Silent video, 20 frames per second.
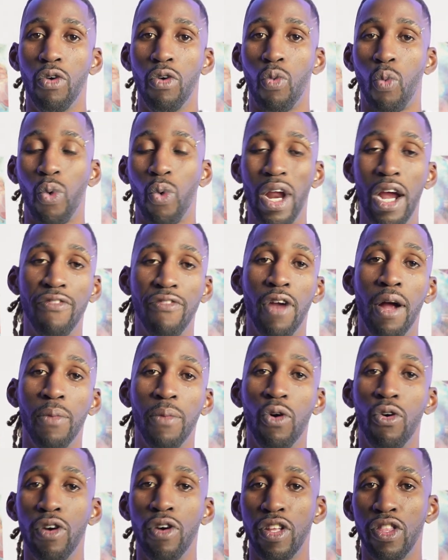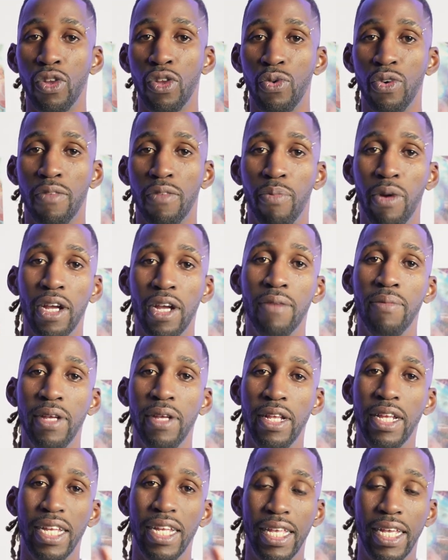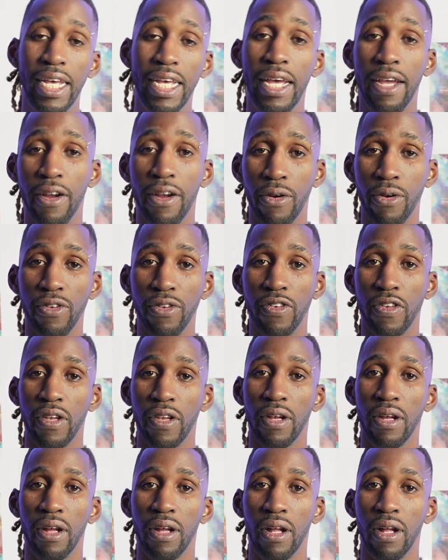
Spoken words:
Whatever I'm going through is bringing me to tears,